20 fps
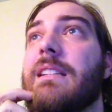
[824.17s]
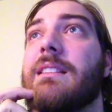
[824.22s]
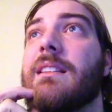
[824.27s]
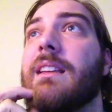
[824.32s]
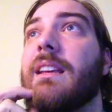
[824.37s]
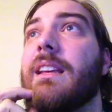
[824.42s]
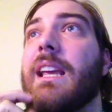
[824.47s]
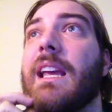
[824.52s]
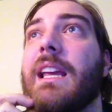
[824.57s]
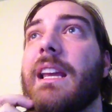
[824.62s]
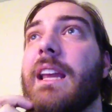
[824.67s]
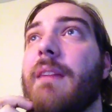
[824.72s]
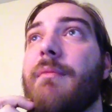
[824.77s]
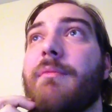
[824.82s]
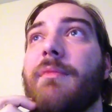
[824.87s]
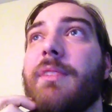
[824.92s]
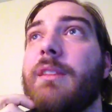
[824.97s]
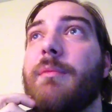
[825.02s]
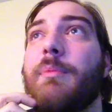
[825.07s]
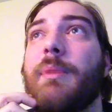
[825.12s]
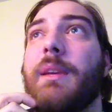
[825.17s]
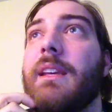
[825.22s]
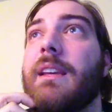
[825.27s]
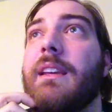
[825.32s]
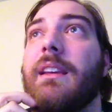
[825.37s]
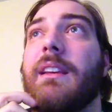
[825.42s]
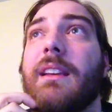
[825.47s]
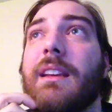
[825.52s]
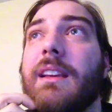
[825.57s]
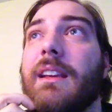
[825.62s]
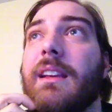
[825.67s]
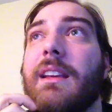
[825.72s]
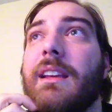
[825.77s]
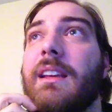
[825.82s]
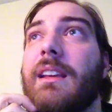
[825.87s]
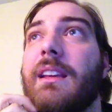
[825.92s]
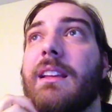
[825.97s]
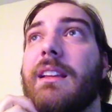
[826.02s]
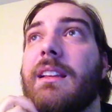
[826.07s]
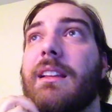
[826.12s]
like an MVP.
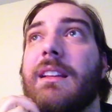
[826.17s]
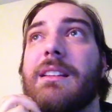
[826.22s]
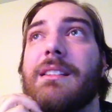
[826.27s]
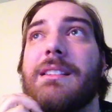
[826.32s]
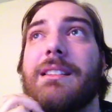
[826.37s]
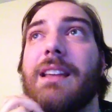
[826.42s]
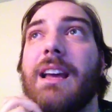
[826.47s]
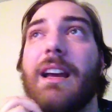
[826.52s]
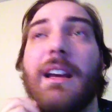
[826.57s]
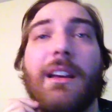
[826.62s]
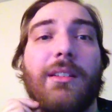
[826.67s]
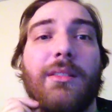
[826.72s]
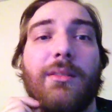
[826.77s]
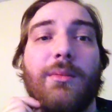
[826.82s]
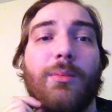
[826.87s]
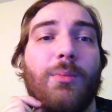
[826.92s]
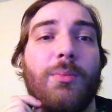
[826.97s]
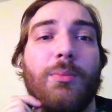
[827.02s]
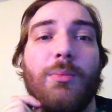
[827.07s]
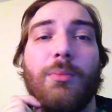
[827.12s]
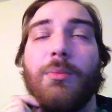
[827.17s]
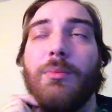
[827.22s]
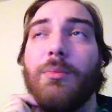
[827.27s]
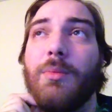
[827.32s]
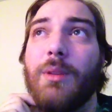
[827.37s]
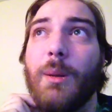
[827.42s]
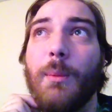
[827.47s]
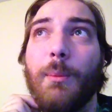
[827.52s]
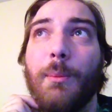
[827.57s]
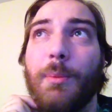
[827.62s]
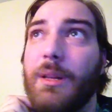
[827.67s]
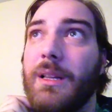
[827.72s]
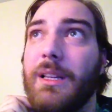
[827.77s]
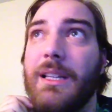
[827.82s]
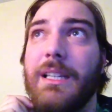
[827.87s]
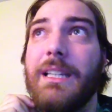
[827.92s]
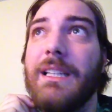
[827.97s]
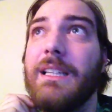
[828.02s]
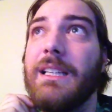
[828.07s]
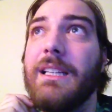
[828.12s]
This deck
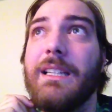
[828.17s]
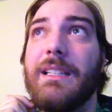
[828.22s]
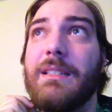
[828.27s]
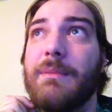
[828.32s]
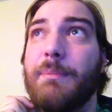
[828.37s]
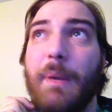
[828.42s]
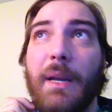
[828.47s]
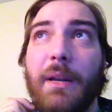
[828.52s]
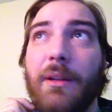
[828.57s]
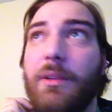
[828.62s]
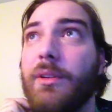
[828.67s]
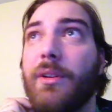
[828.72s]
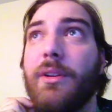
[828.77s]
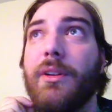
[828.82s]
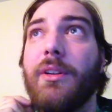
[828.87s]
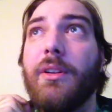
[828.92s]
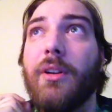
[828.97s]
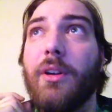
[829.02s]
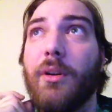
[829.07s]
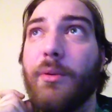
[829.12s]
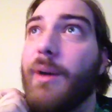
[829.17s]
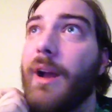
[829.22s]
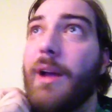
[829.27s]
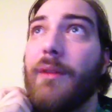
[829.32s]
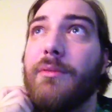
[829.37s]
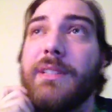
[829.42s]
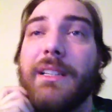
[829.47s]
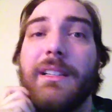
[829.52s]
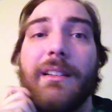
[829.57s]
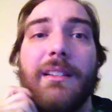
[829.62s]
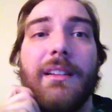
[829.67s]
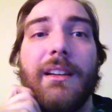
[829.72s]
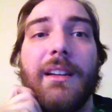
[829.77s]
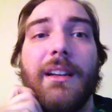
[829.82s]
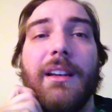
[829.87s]
completely is pillared around it.